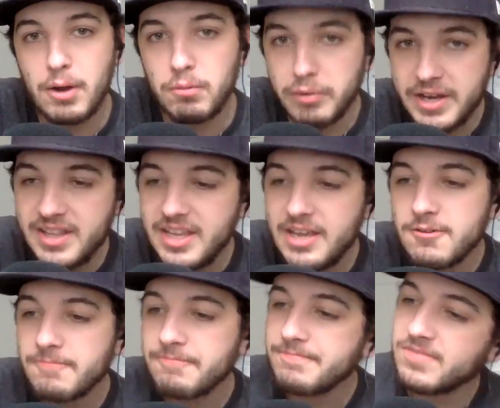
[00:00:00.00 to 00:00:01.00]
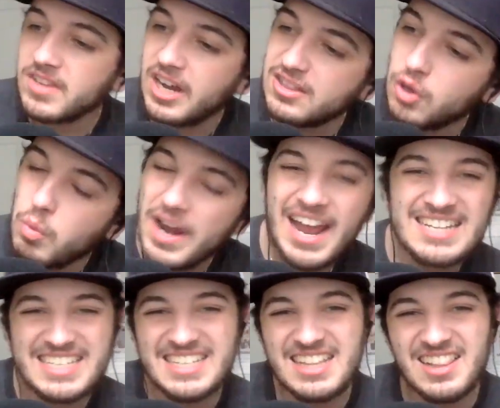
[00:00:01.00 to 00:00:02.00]
But really, the way
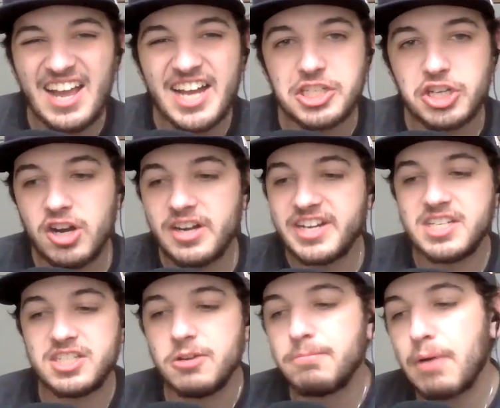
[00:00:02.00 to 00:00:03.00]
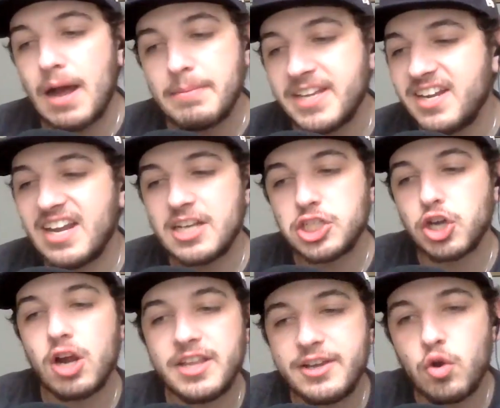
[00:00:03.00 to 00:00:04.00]
I see the line chart is you're probably going to get
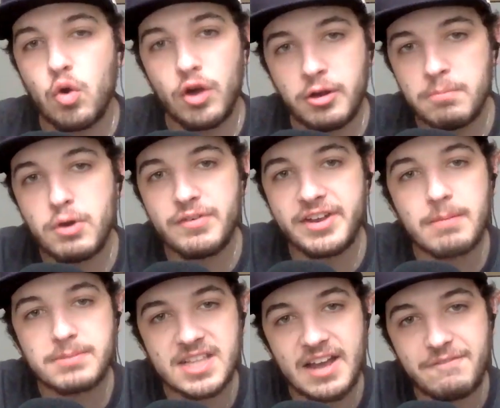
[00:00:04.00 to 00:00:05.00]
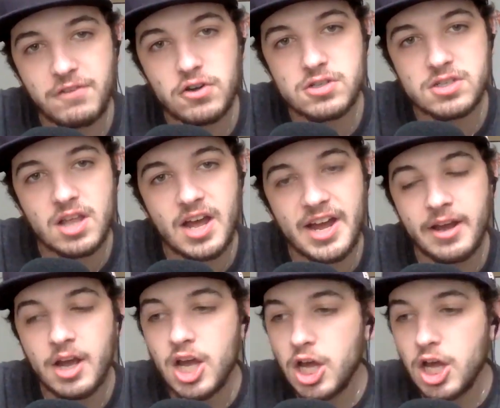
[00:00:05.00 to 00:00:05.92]
Charlie Coyle moving up to that first line.